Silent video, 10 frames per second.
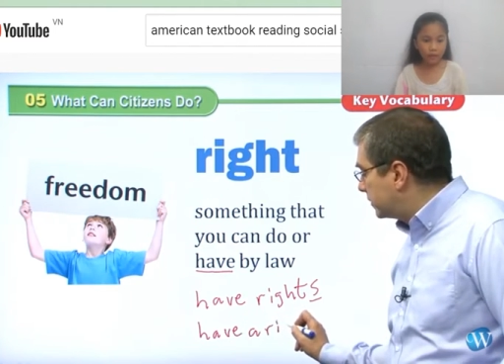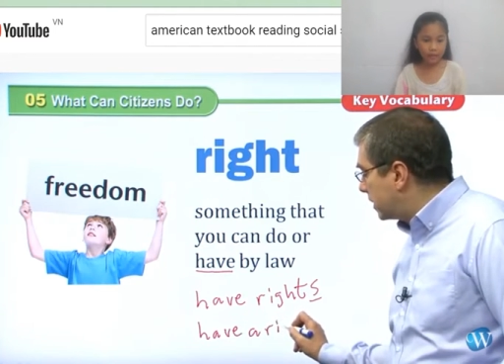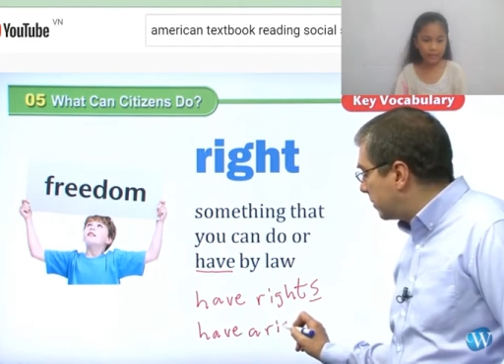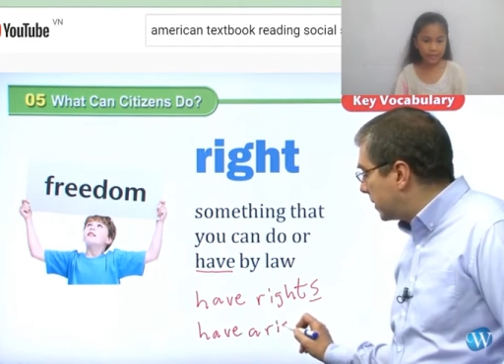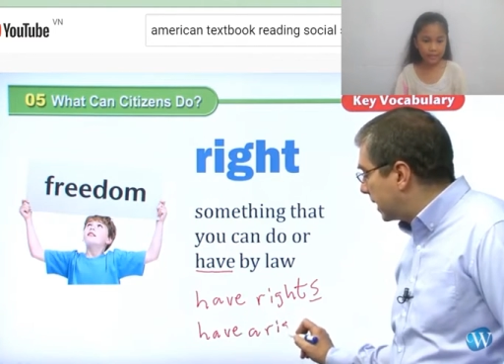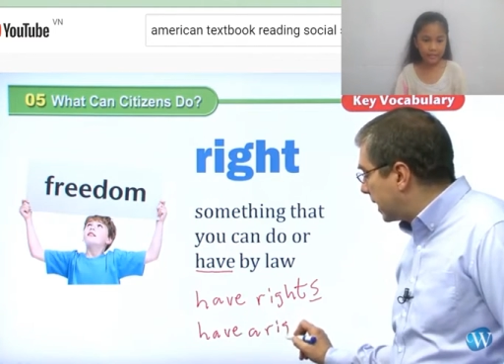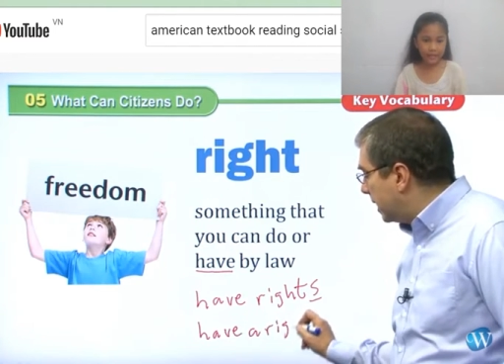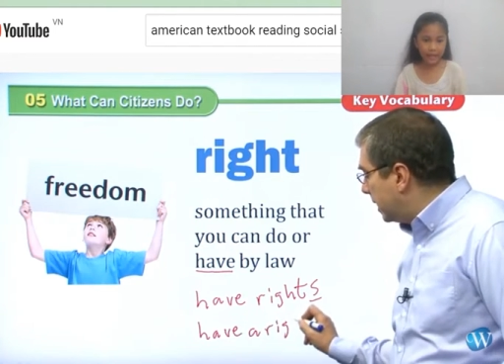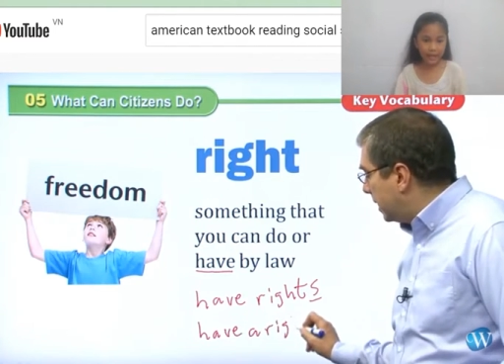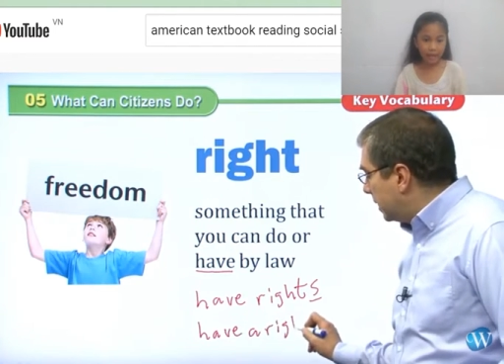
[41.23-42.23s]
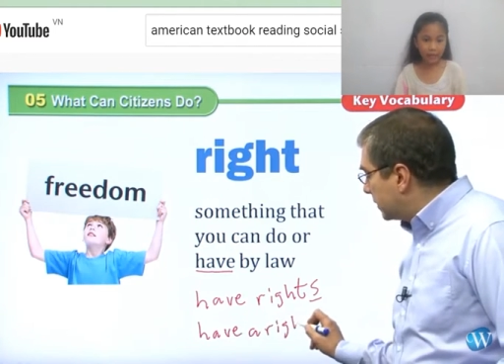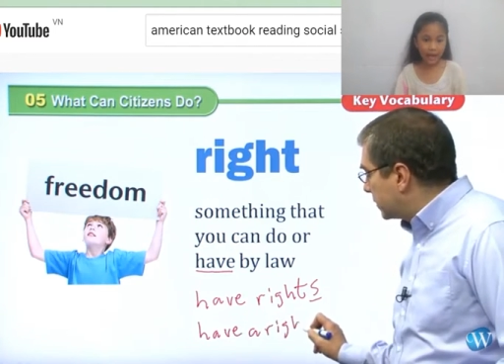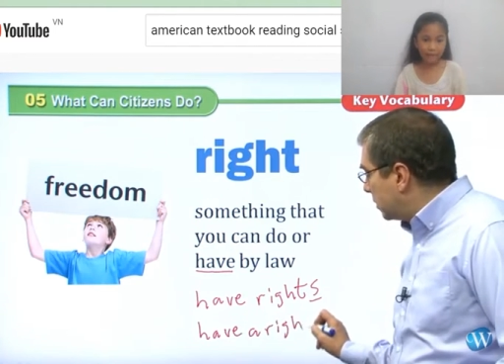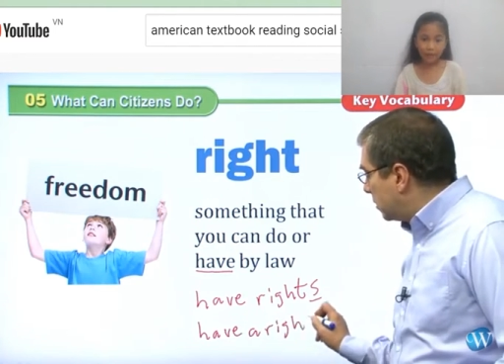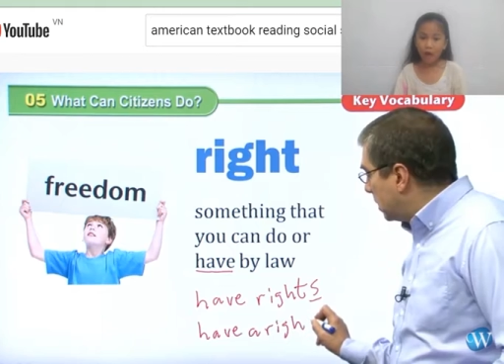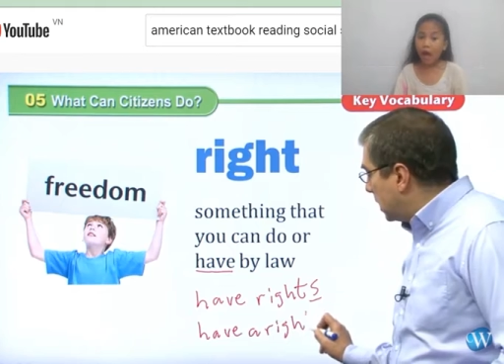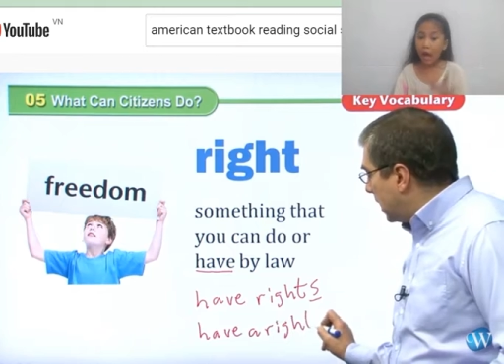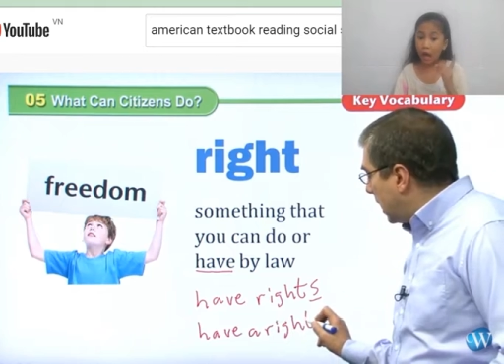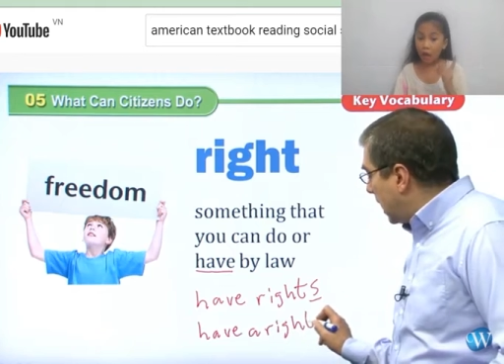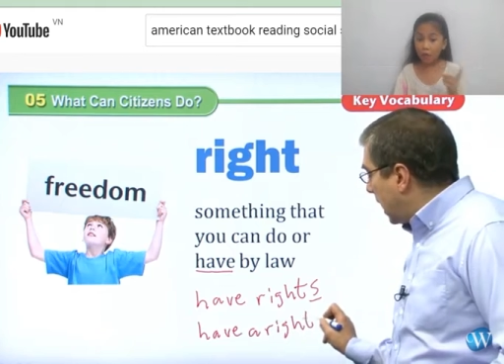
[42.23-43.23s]
Or you can say that you have
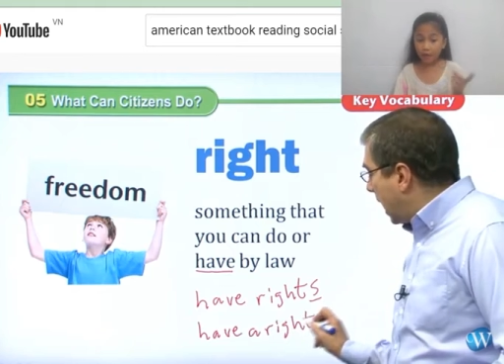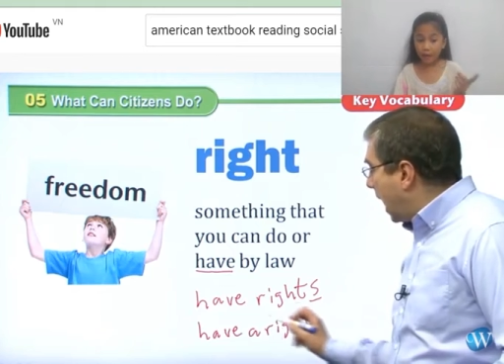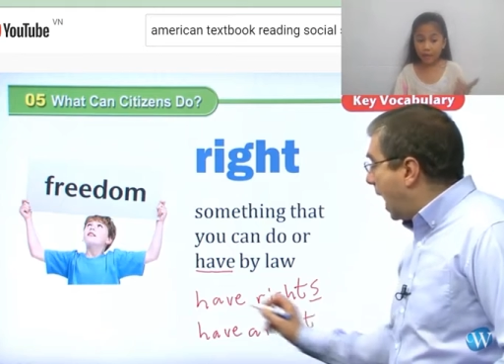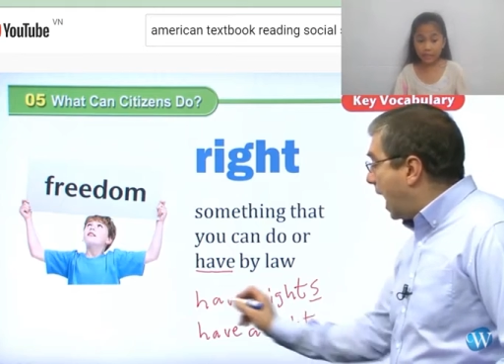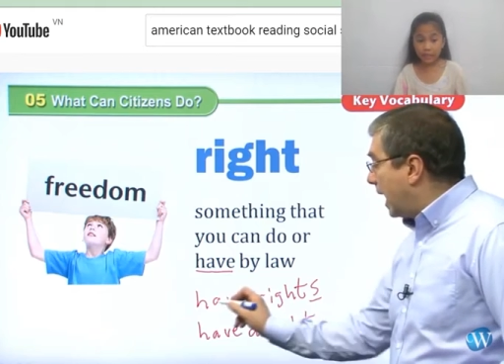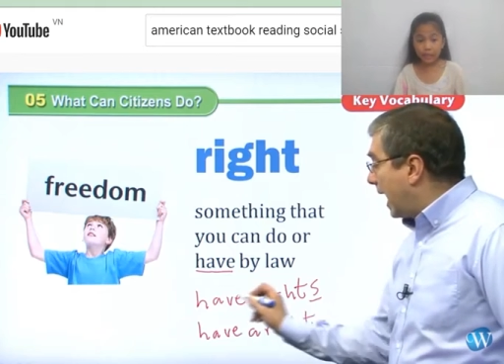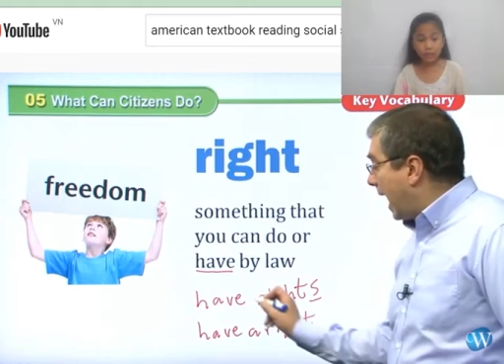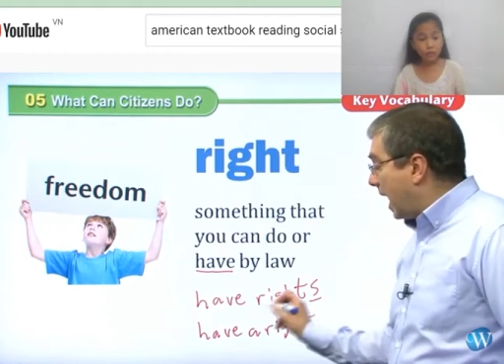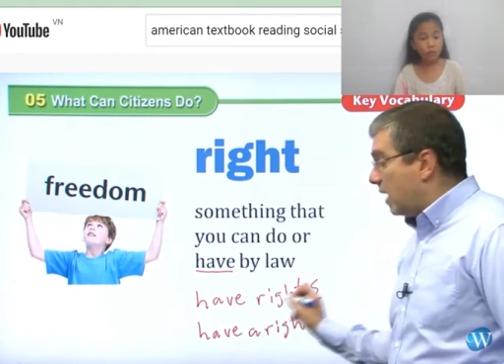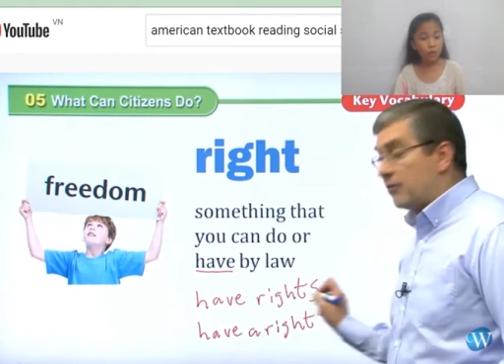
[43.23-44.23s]
a right.